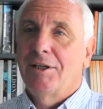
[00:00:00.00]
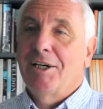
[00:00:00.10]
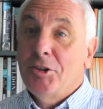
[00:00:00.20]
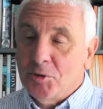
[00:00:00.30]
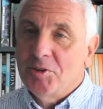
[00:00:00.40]

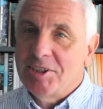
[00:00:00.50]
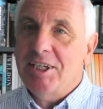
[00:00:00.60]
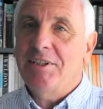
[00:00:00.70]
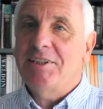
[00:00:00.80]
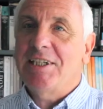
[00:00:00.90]
as you'll
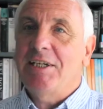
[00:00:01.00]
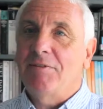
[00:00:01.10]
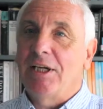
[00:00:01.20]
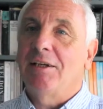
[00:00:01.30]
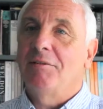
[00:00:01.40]
see this
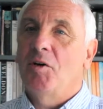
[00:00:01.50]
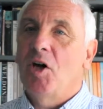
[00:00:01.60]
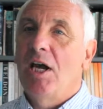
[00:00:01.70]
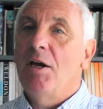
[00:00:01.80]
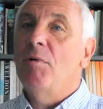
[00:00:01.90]
evening,
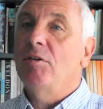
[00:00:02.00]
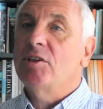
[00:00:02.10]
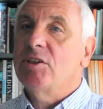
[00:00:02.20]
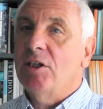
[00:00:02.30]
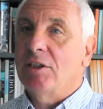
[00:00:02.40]
he
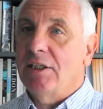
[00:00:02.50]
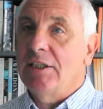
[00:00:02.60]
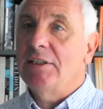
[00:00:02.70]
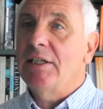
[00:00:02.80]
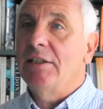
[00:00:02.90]
most
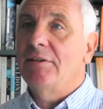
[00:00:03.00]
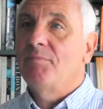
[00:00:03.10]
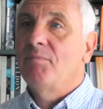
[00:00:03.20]
certainly did.